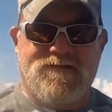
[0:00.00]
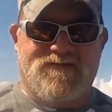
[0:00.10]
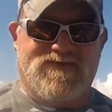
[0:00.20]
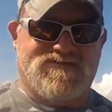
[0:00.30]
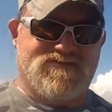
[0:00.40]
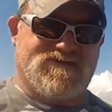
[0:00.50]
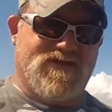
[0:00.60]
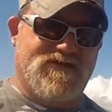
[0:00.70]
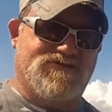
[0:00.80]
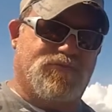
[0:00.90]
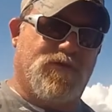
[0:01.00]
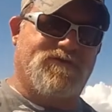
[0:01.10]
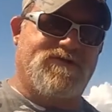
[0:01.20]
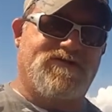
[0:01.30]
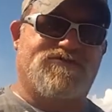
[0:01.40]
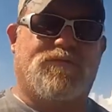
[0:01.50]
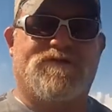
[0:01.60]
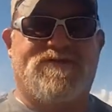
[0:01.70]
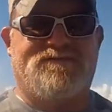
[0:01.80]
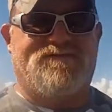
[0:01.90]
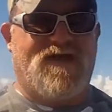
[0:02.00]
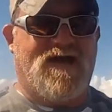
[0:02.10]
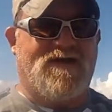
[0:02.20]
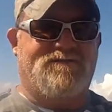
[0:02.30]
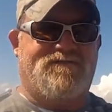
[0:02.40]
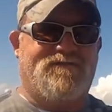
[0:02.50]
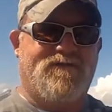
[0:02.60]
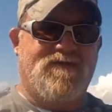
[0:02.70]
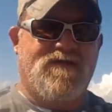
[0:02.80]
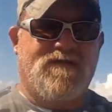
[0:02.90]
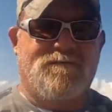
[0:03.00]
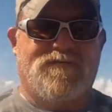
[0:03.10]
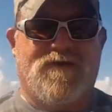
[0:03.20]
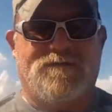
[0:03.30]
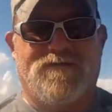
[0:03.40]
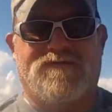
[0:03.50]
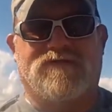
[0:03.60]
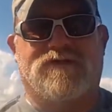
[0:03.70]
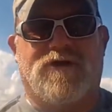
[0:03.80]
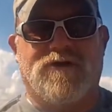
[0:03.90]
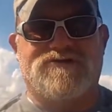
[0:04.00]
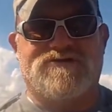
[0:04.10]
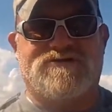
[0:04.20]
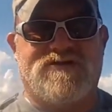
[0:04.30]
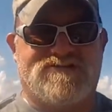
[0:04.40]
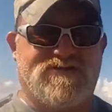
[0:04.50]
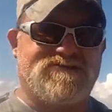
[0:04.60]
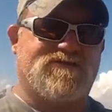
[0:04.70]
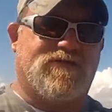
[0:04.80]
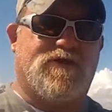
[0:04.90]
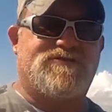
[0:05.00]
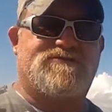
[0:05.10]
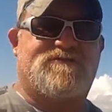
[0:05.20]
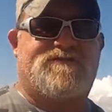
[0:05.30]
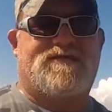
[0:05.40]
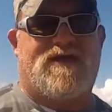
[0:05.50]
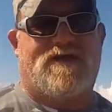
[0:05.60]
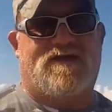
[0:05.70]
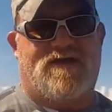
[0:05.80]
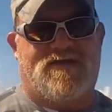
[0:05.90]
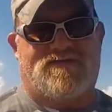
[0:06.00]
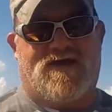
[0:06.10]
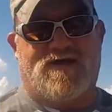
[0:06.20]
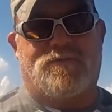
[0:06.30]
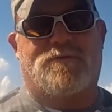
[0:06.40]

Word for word: This is a twenty twenty-five, probably the largest. This is the largest of the Dai, uh, Daiwa